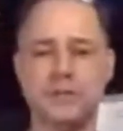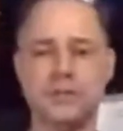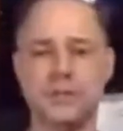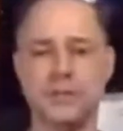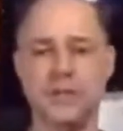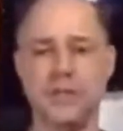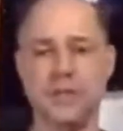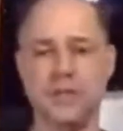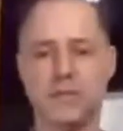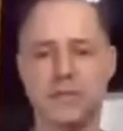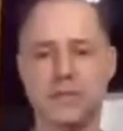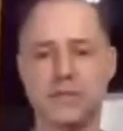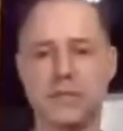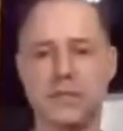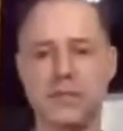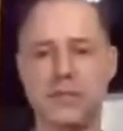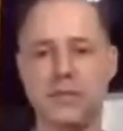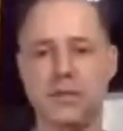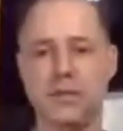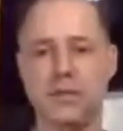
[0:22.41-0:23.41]
It's
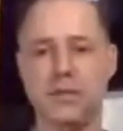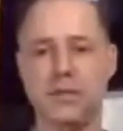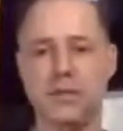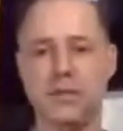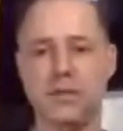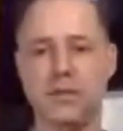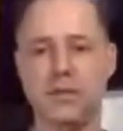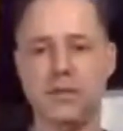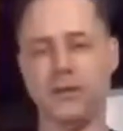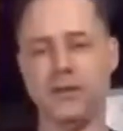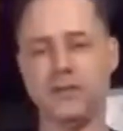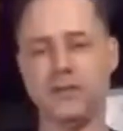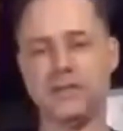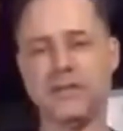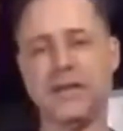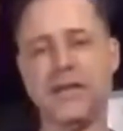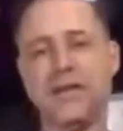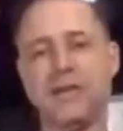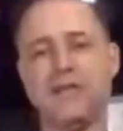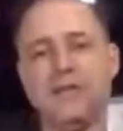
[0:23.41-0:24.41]

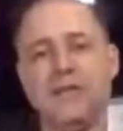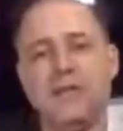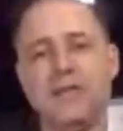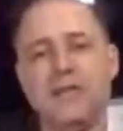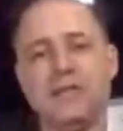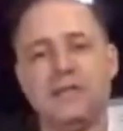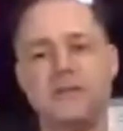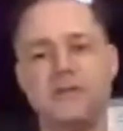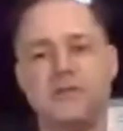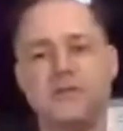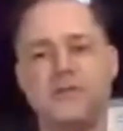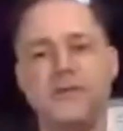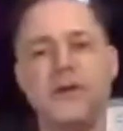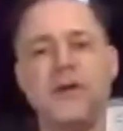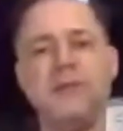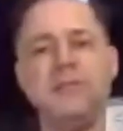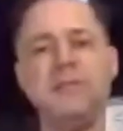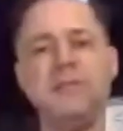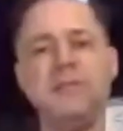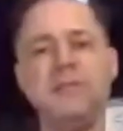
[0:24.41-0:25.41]
it's very
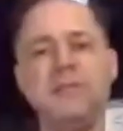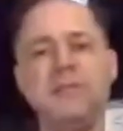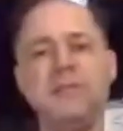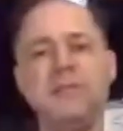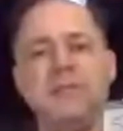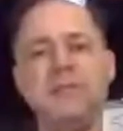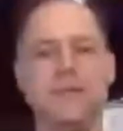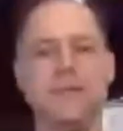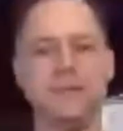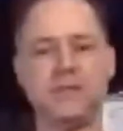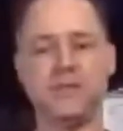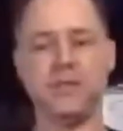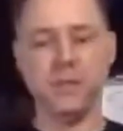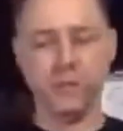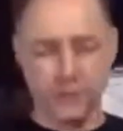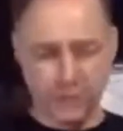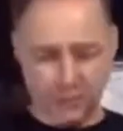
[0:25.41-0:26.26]
misleading. The material